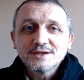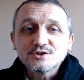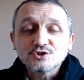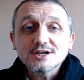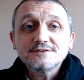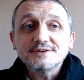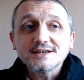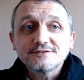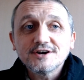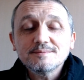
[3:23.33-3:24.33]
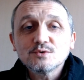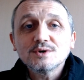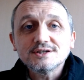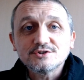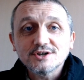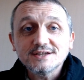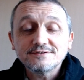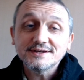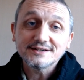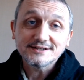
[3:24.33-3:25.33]
Driving, if I'm the one
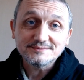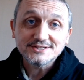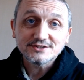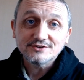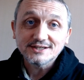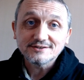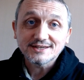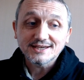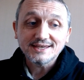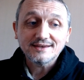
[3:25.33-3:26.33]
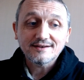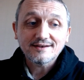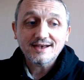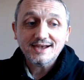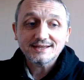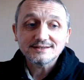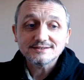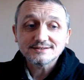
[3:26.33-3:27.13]
driving, I'm generally okay. And